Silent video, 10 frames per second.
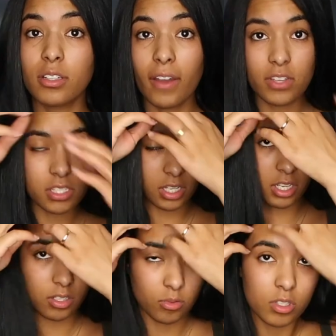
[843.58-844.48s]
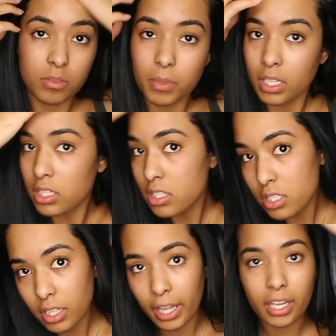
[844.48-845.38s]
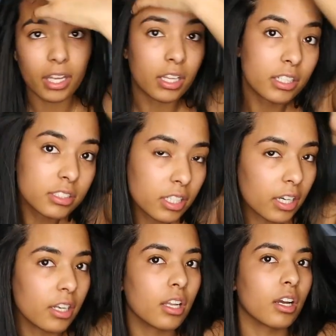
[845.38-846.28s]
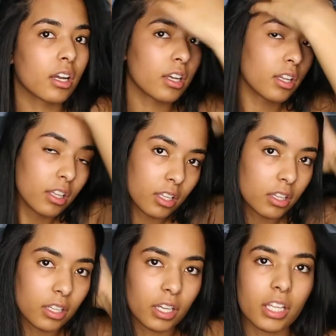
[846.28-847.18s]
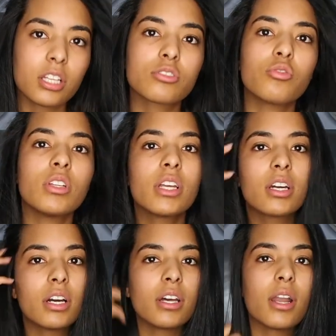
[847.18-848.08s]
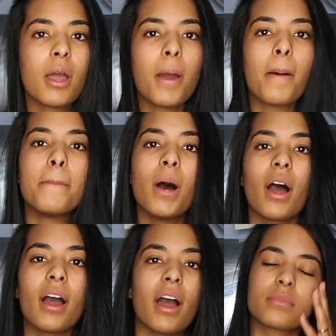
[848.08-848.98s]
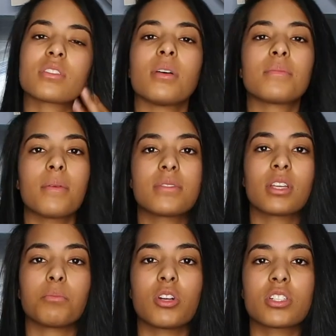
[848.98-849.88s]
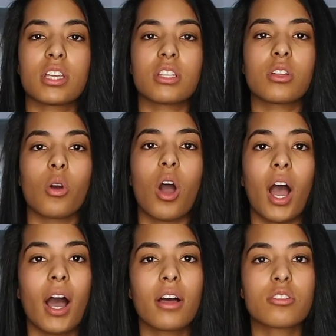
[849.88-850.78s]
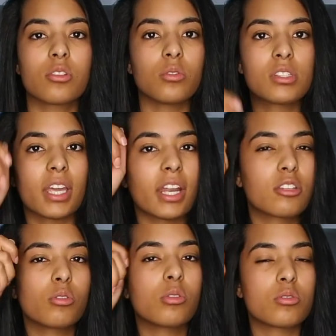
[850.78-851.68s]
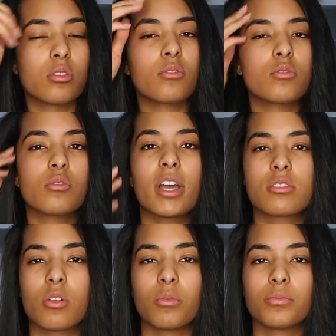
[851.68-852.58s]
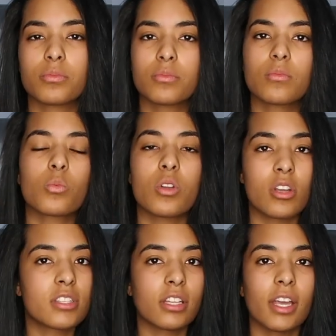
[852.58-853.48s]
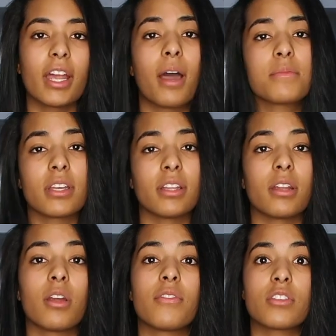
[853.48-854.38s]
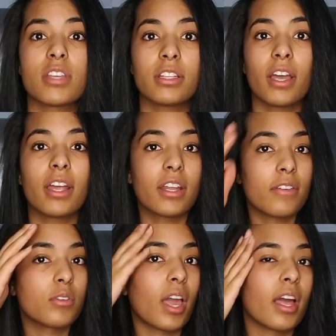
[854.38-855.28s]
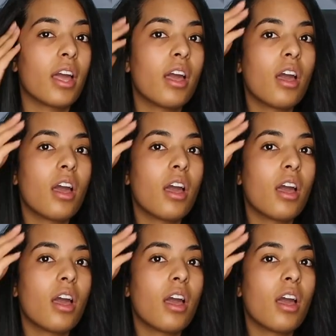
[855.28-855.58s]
haven't done it, which means, like, it looks good. Look, it looks really good, but sometimes the brush gets a little hot, so to get it too close to your roots, you guys know, when you're tender-headed, I'm tender-headed. If you're tender-headed, if you get